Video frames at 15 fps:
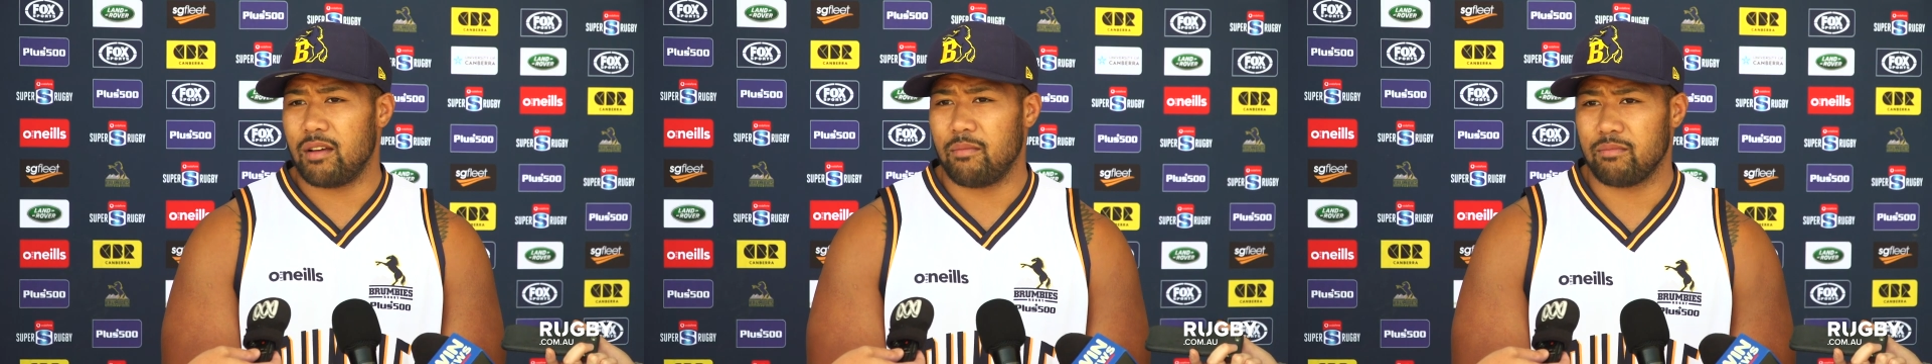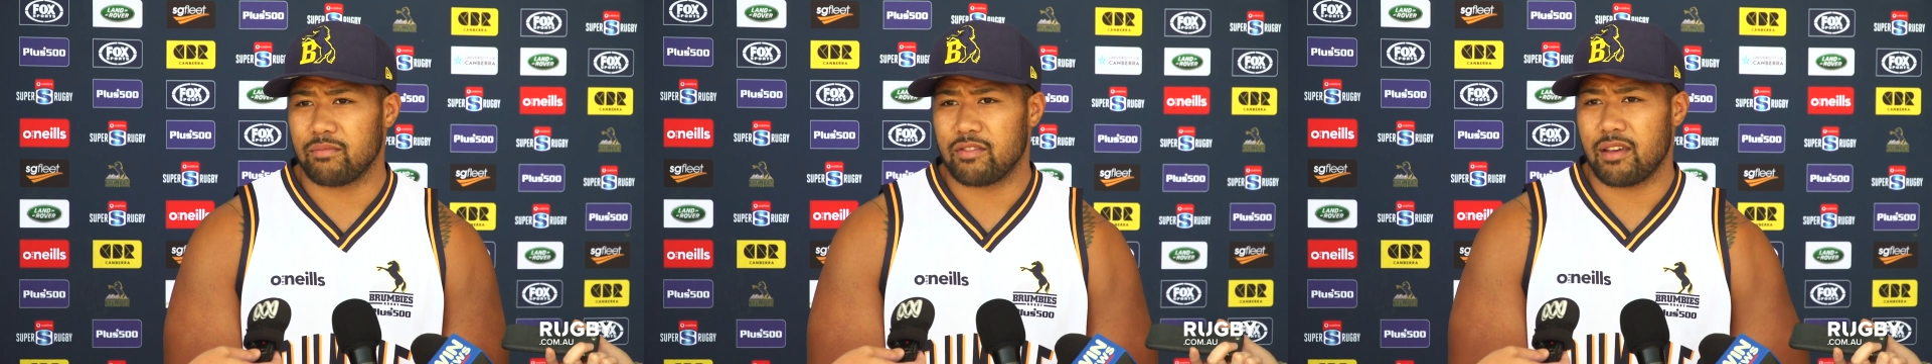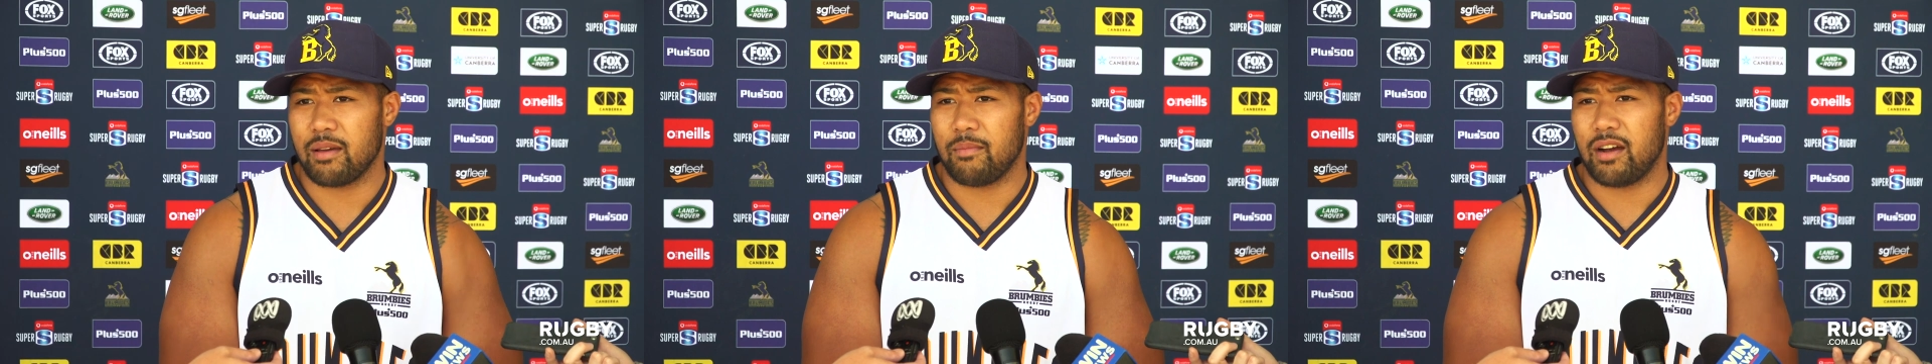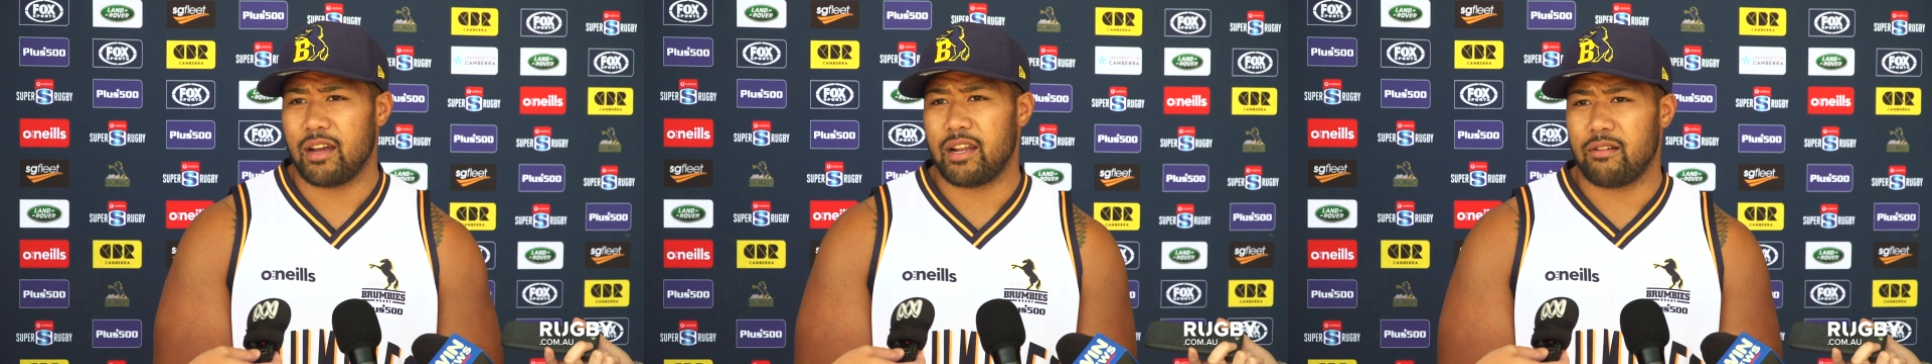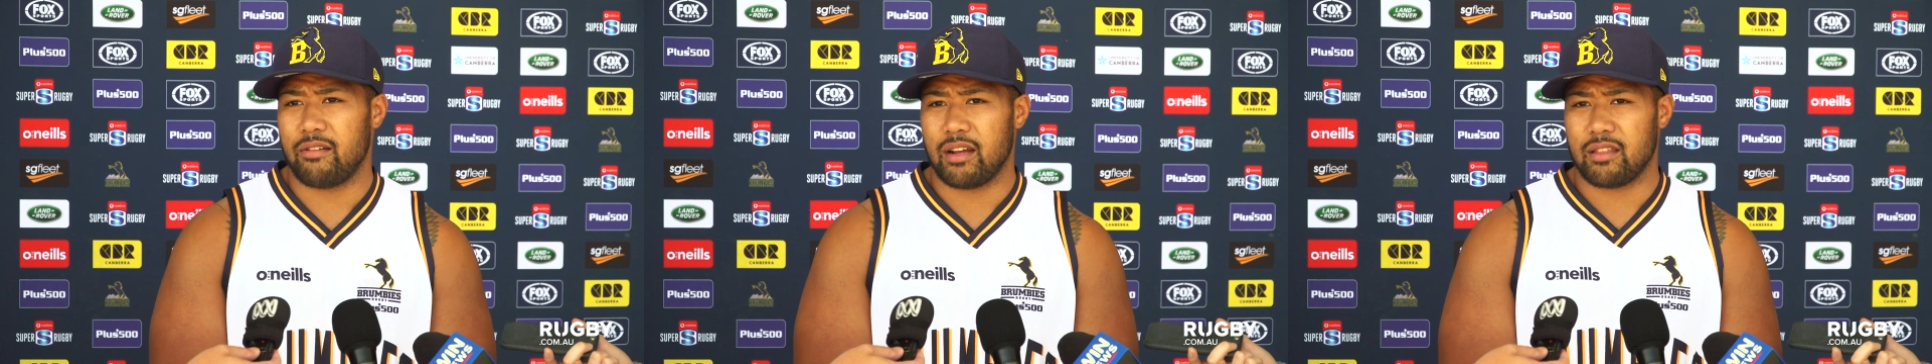and to get my
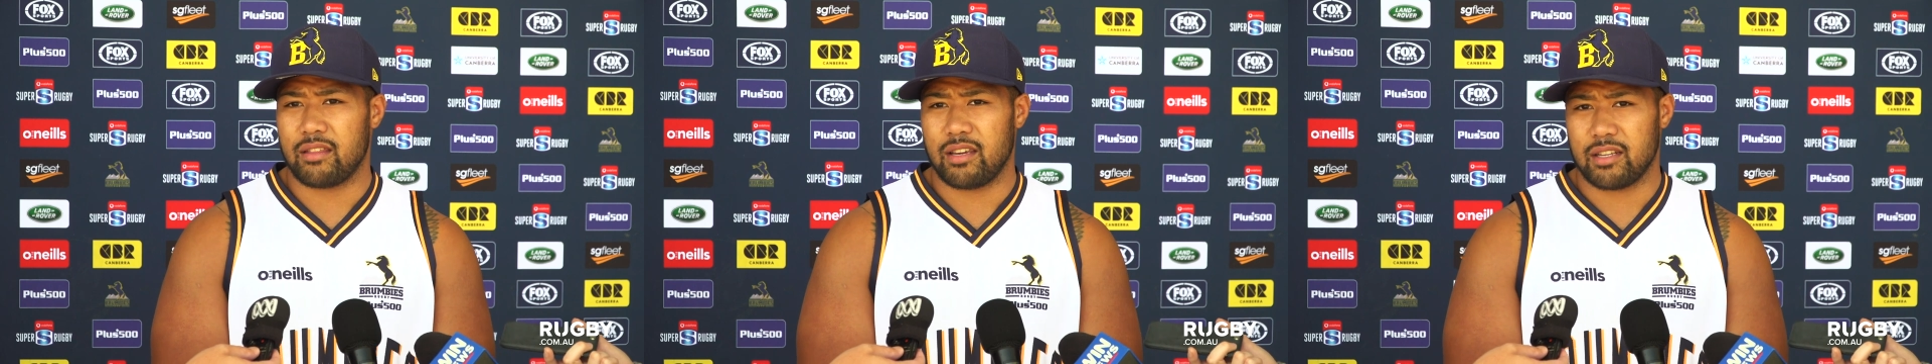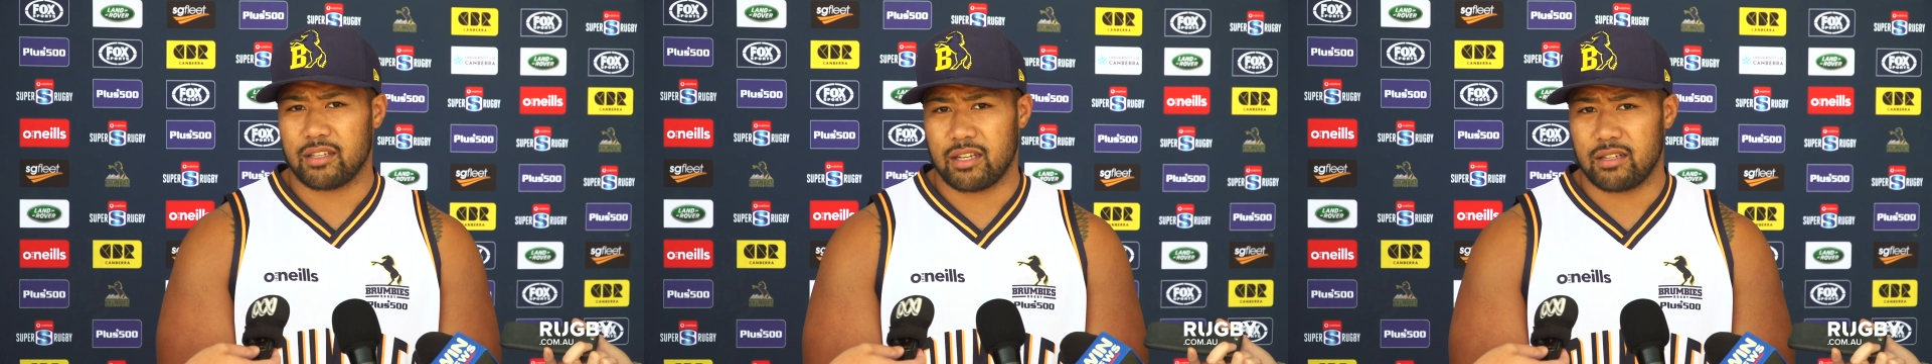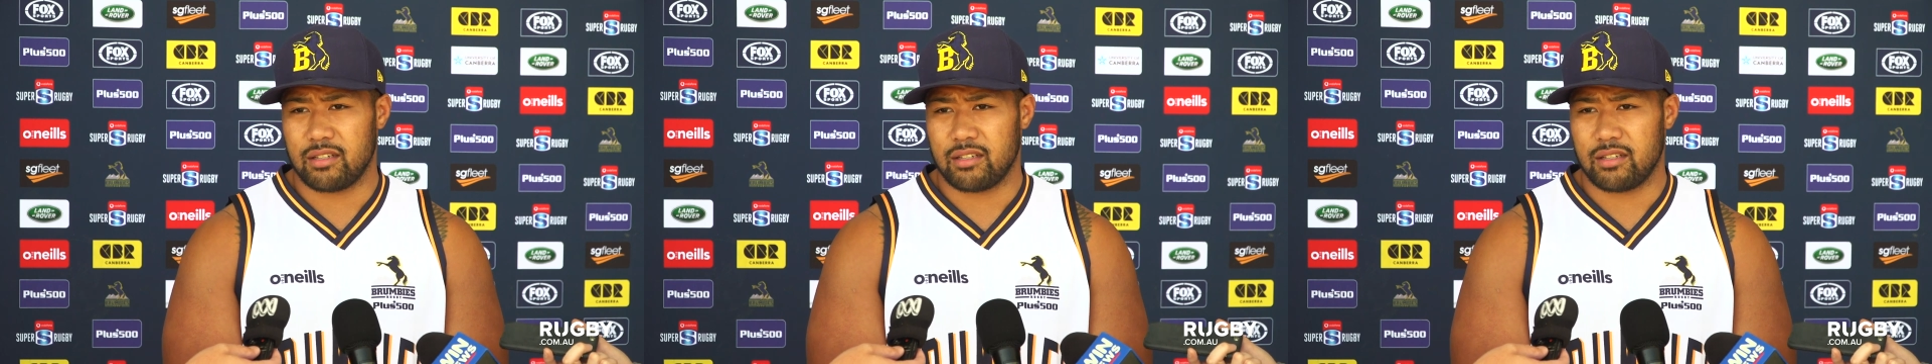head around things